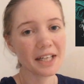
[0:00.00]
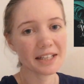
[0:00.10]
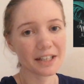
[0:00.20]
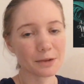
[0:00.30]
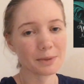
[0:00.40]

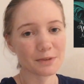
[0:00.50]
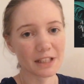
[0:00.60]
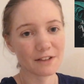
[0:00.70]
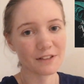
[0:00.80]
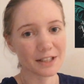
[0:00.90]
That will be
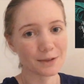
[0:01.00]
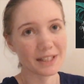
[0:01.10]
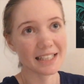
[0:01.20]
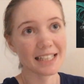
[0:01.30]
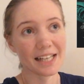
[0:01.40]
really fun to
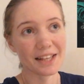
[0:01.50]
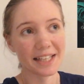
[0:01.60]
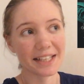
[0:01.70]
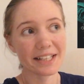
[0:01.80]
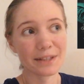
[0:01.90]
read, and I
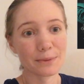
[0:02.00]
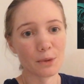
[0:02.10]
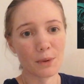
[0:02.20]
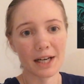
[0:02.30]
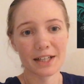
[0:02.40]
think it will
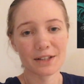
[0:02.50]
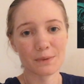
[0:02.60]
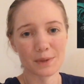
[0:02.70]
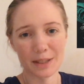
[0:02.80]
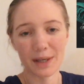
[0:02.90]
work
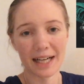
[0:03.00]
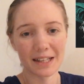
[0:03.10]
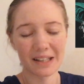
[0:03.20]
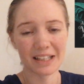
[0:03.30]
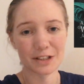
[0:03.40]
really
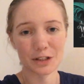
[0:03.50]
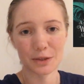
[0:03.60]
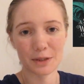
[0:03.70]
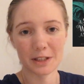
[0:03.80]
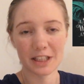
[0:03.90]
well as a
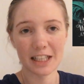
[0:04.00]
duology.